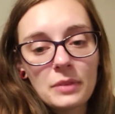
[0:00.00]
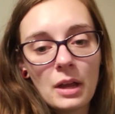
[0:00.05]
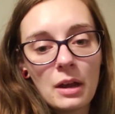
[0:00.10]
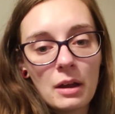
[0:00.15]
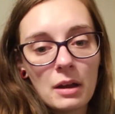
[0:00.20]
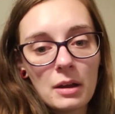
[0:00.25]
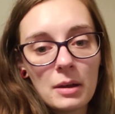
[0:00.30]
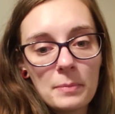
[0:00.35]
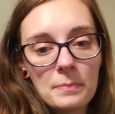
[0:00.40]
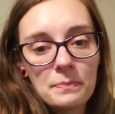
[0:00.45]

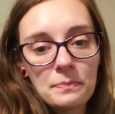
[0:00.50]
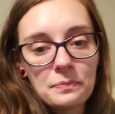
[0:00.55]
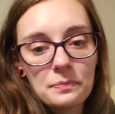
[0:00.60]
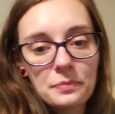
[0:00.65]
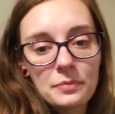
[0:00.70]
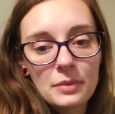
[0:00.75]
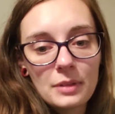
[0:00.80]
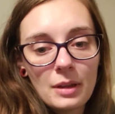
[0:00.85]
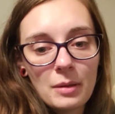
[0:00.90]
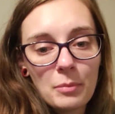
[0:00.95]
Um,
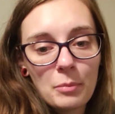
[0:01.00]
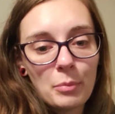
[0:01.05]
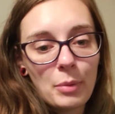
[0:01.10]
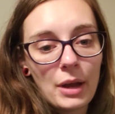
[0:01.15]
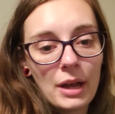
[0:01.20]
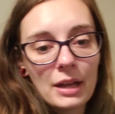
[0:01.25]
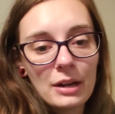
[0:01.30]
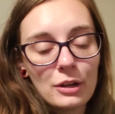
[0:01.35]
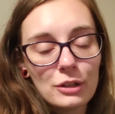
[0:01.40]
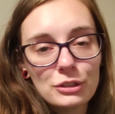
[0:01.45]

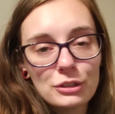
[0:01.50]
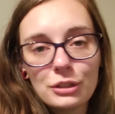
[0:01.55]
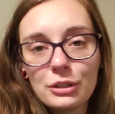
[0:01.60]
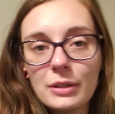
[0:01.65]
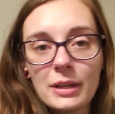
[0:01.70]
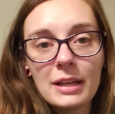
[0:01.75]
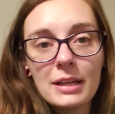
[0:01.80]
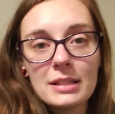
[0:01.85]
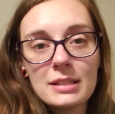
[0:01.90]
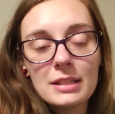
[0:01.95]
but I'll show you
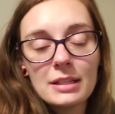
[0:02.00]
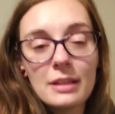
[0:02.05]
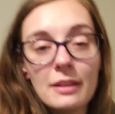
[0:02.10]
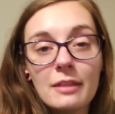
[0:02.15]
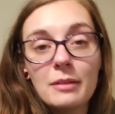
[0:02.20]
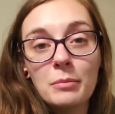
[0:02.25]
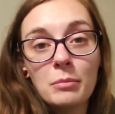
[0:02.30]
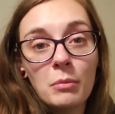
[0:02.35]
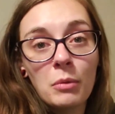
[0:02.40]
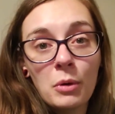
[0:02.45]
guys in
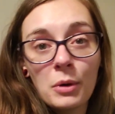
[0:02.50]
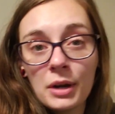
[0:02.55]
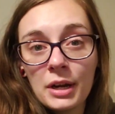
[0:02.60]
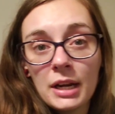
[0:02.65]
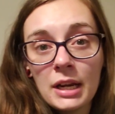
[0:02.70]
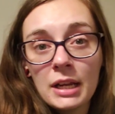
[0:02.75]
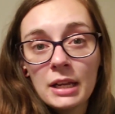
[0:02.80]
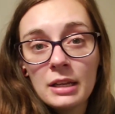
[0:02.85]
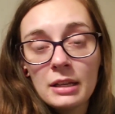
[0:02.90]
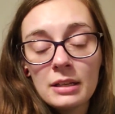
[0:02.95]
the
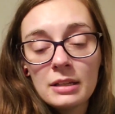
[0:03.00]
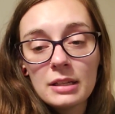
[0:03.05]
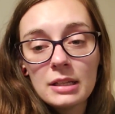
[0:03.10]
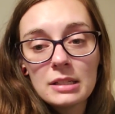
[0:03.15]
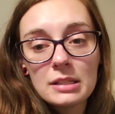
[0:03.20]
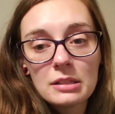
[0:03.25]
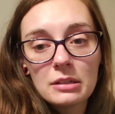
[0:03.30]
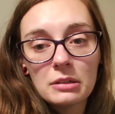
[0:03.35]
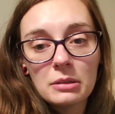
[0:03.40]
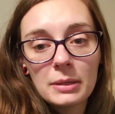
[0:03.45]
morning.
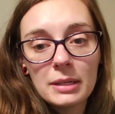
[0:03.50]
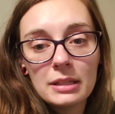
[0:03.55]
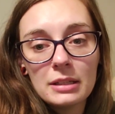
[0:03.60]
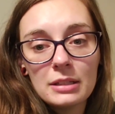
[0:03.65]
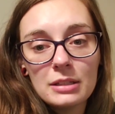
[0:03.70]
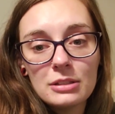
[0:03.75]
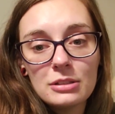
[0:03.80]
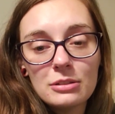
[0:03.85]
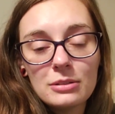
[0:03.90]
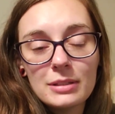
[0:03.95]
So at
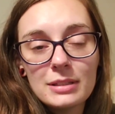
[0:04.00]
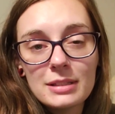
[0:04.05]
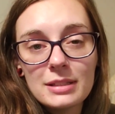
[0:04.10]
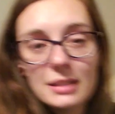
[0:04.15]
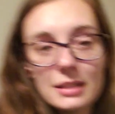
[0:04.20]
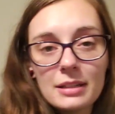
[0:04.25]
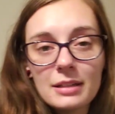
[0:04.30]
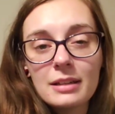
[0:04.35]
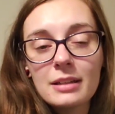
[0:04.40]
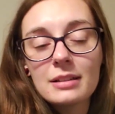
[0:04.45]
least you can
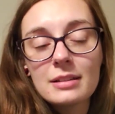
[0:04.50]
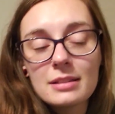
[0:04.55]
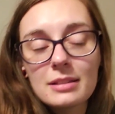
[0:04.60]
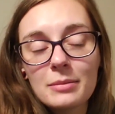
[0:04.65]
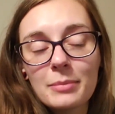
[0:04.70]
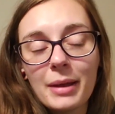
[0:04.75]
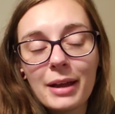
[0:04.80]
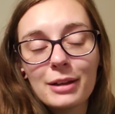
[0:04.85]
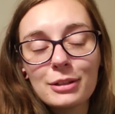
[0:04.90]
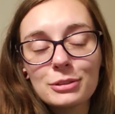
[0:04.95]
see it in
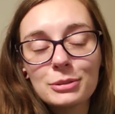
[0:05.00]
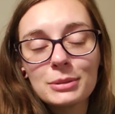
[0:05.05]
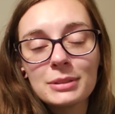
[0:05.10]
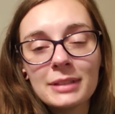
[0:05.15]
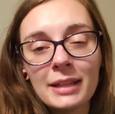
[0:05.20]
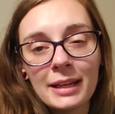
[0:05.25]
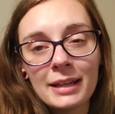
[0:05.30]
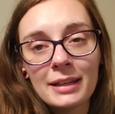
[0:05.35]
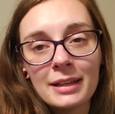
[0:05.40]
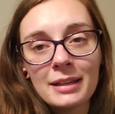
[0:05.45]
some actual
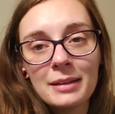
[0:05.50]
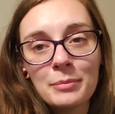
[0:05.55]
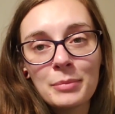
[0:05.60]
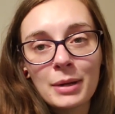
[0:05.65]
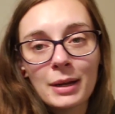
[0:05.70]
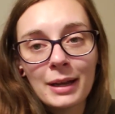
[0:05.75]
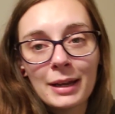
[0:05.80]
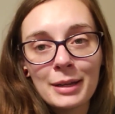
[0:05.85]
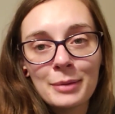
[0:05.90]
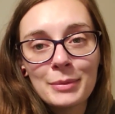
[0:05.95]
lighting,
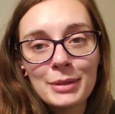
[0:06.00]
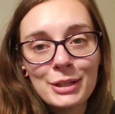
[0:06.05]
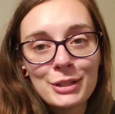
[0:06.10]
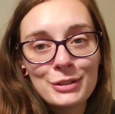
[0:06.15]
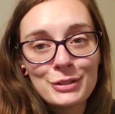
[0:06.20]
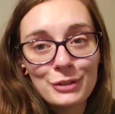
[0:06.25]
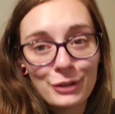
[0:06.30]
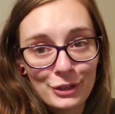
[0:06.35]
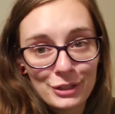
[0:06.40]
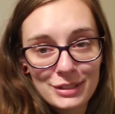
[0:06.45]
but I am
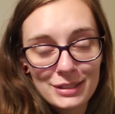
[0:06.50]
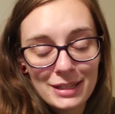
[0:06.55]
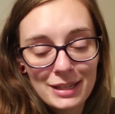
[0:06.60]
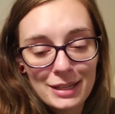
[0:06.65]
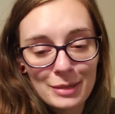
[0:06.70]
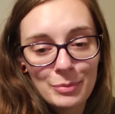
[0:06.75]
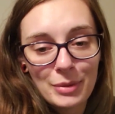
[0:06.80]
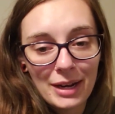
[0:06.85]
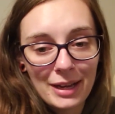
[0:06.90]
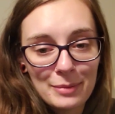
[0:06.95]

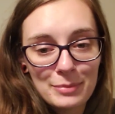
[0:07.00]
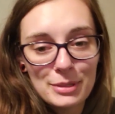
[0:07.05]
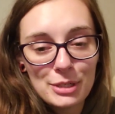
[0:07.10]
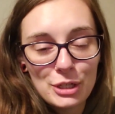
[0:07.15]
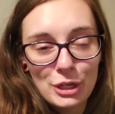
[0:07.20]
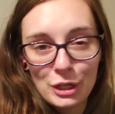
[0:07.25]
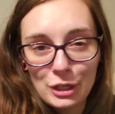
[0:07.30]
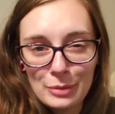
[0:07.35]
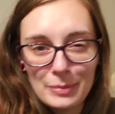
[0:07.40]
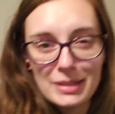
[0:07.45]
exhausted, but I'm
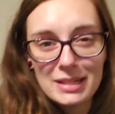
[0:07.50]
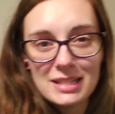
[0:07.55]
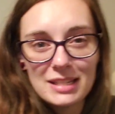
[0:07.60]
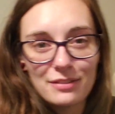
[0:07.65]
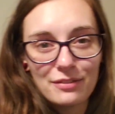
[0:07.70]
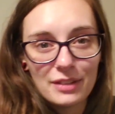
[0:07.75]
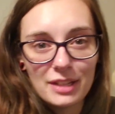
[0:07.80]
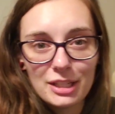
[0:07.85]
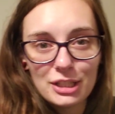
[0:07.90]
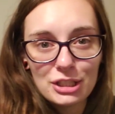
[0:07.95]
determined to
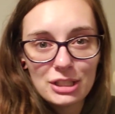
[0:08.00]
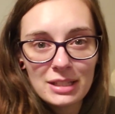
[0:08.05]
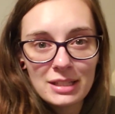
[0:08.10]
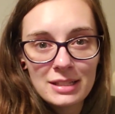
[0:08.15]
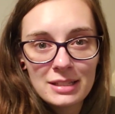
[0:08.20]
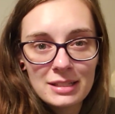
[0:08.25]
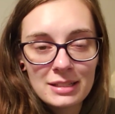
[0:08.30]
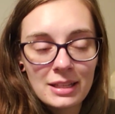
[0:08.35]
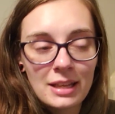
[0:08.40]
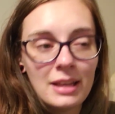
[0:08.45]
finish
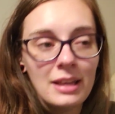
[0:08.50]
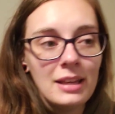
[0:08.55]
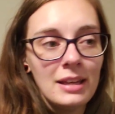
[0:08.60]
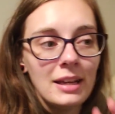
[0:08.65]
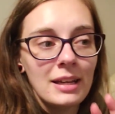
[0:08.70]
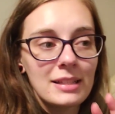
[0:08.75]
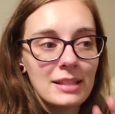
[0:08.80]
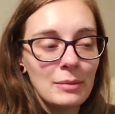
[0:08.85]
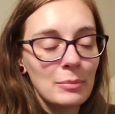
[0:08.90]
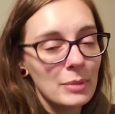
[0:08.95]
this
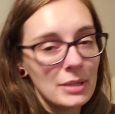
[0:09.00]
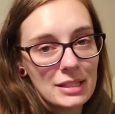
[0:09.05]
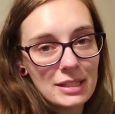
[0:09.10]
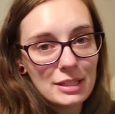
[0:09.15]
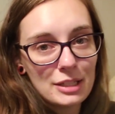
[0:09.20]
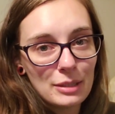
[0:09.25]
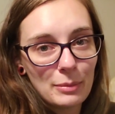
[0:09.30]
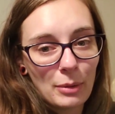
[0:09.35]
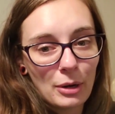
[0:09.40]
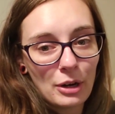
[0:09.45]
because I'm
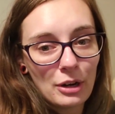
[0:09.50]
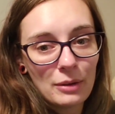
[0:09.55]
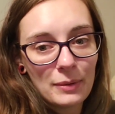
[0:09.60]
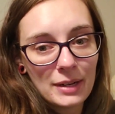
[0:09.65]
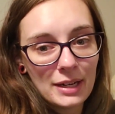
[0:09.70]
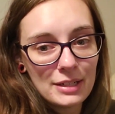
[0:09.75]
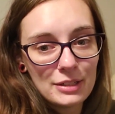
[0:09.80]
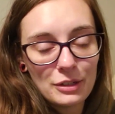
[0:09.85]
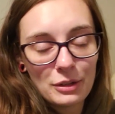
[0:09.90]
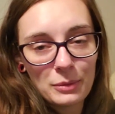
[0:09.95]
busy tomorrow
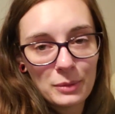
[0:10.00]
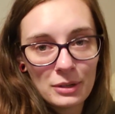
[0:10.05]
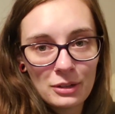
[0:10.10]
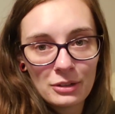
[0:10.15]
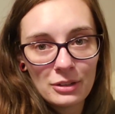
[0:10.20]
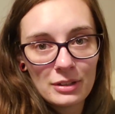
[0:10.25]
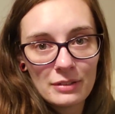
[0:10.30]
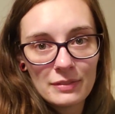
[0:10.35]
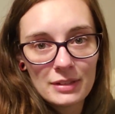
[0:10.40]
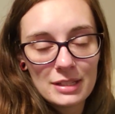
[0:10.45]
and I don't want
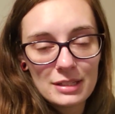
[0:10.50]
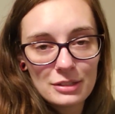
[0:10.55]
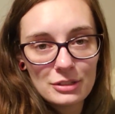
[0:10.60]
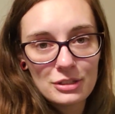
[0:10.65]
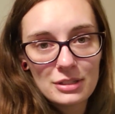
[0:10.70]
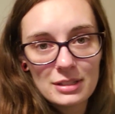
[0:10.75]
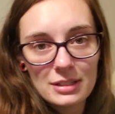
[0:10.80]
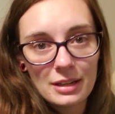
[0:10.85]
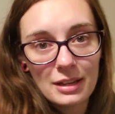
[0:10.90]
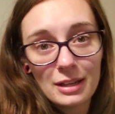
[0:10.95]
all of this
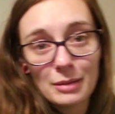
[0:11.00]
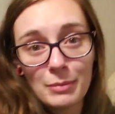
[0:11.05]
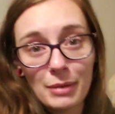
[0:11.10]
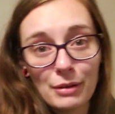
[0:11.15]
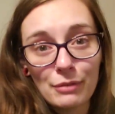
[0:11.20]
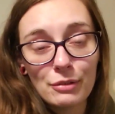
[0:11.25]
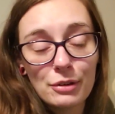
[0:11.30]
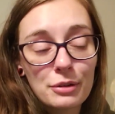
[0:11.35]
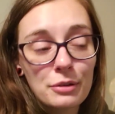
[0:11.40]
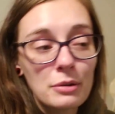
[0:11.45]
just sitting in my
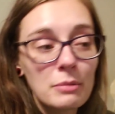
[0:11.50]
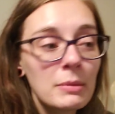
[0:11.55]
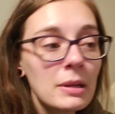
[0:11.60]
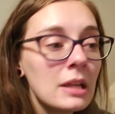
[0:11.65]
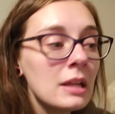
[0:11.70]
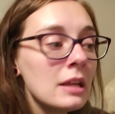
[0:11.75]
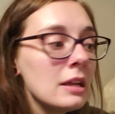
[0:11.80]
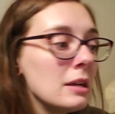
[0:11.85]
room.